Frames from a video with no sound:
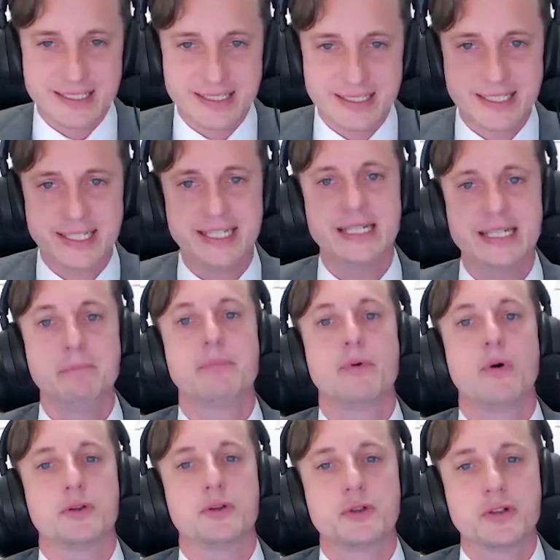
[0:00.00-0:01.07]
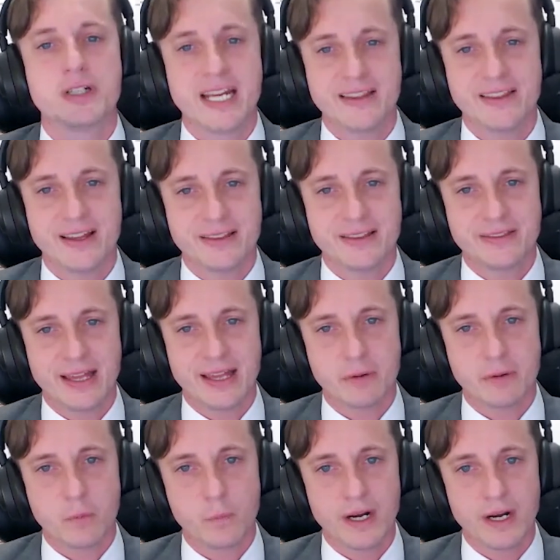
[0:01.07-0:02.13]
team brought together
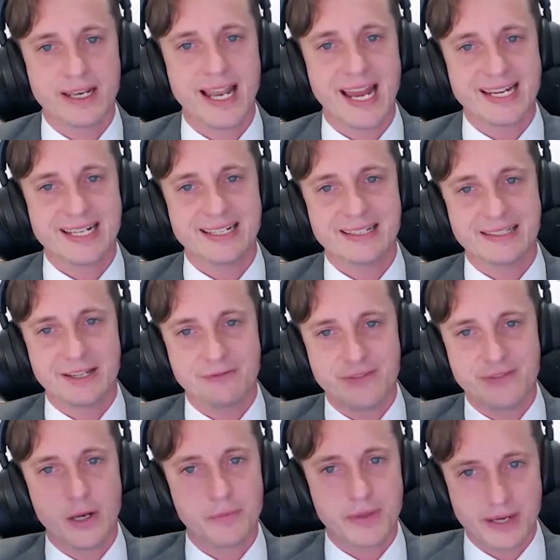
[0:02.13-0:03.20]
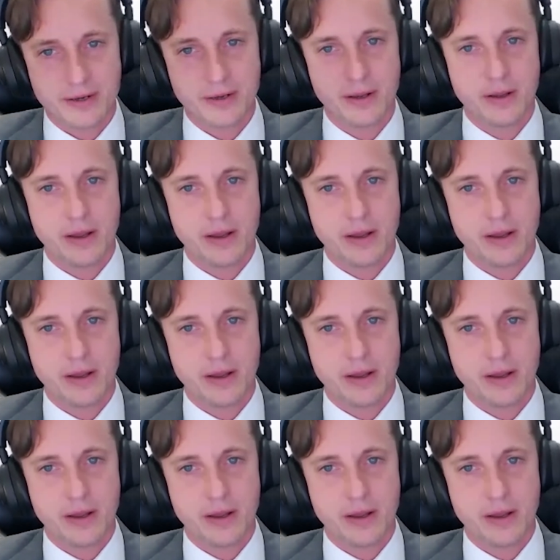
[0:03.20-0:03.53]
that will likely develop that,